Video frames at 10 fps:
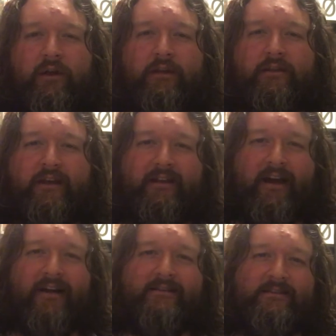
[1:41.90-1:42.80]
Then you
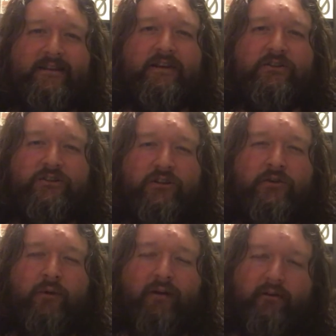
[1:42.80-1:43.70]
had scene
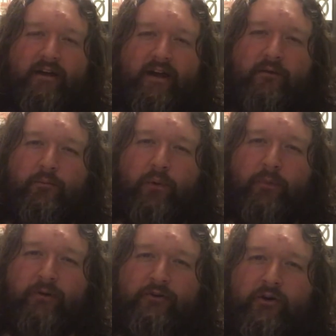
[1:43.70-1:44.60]
2 where it kind of
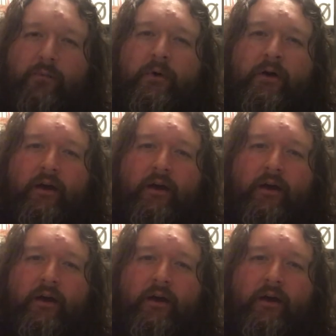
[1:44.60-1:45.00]
bubbled up